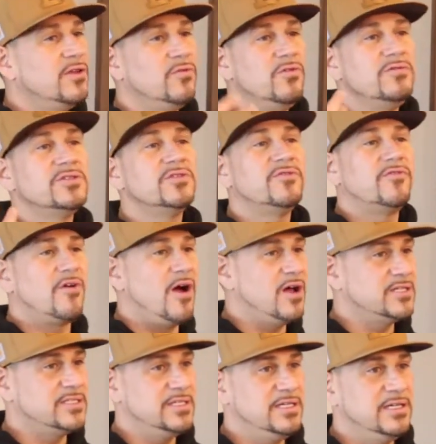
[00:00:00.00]
The roofs are
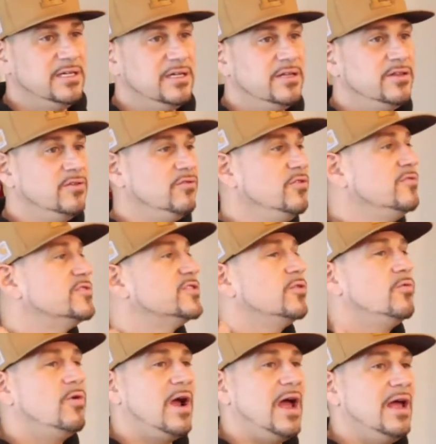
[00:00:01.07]
frosty. The roofs are
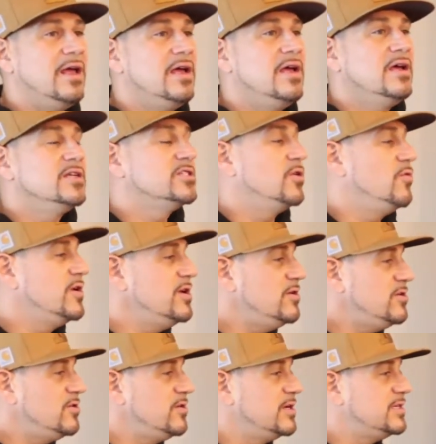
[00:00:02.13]
wet. So when you're
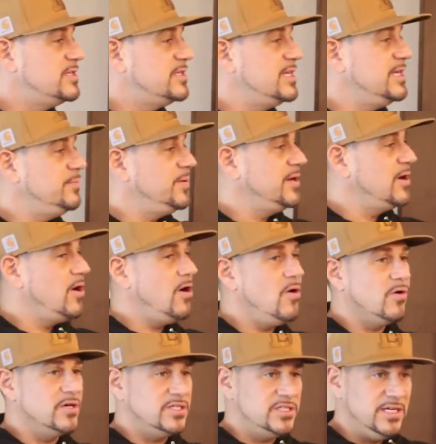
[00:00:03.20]
doing TPO
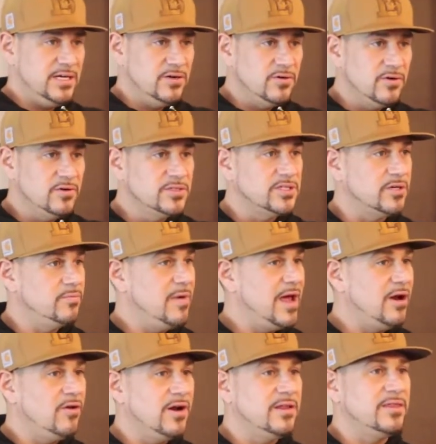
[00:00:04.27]
or shingles or
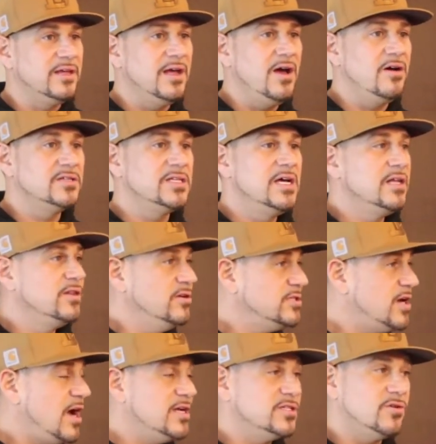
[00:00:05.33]
metal or anything else, those
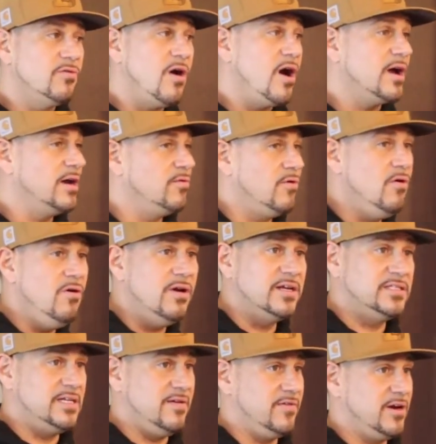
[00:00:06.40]
guys are rocking and rolling
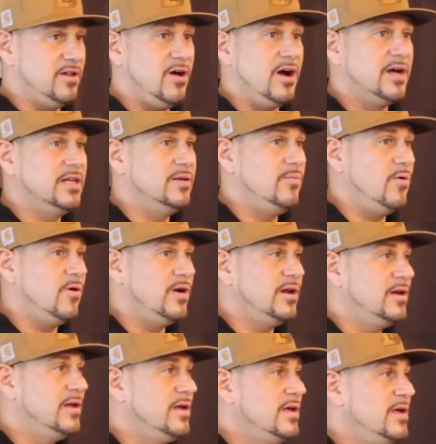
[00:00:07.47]
at 7 o'clock in the
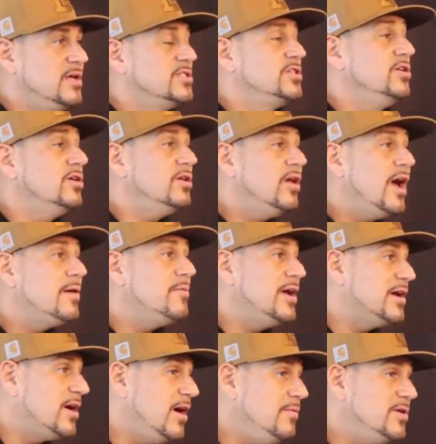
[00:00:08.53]
morning. So your client may
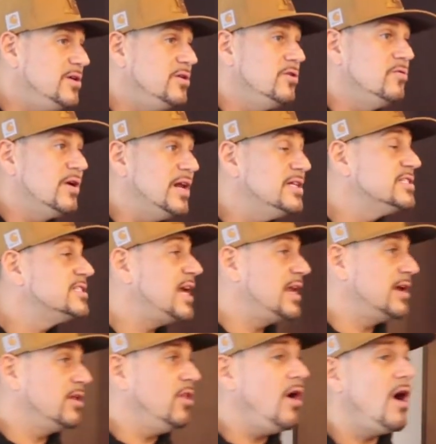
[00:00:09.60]
come to you when it's 10
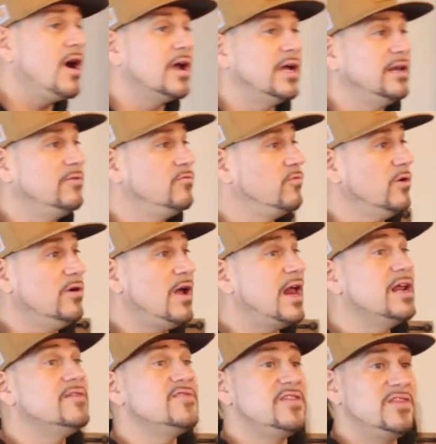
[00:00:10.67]
o'clock and we're
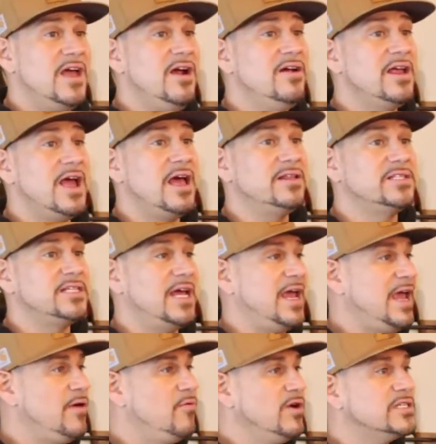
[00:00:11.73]
not even there yet and say,
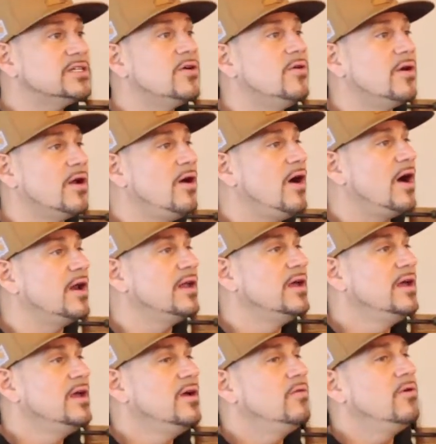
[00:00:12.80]
hey, what's going on?
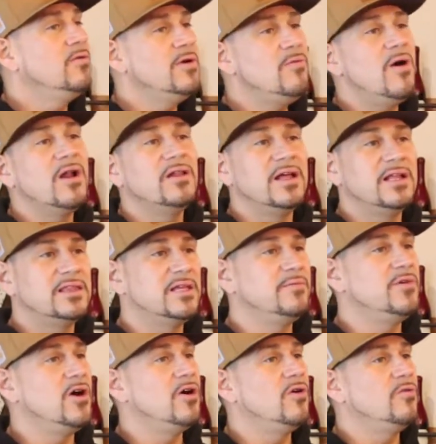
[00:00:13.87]
Well, we want to let them
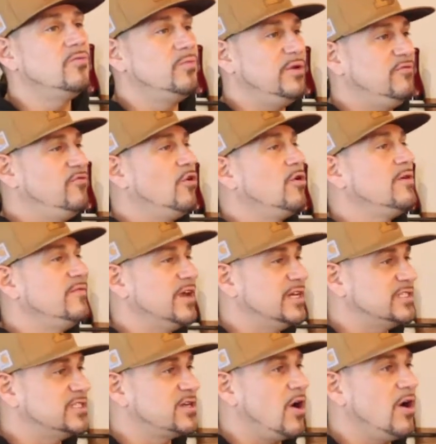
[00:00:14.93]
know before we even get
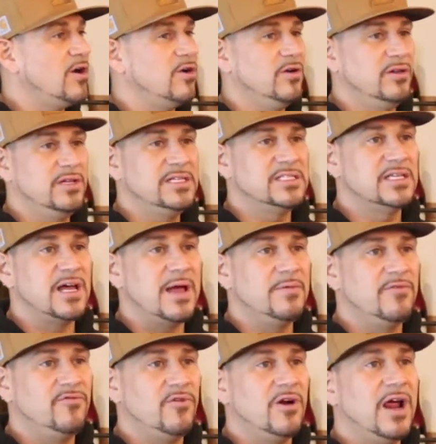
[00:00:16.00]
started, or at least the night
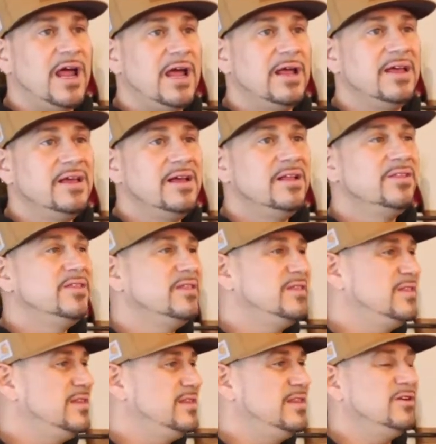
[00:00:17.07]
before, hey,
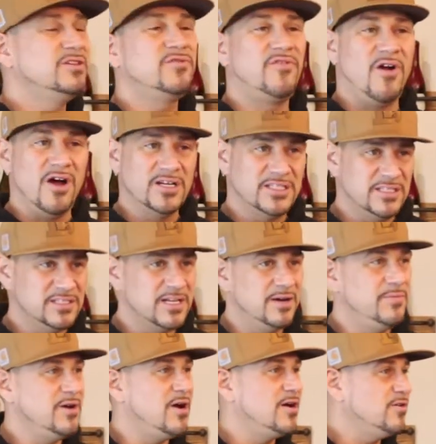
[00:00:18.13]
there's frost that's going
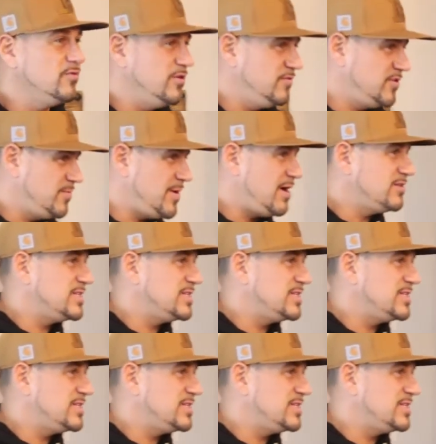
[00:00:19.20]
to be on your roof to about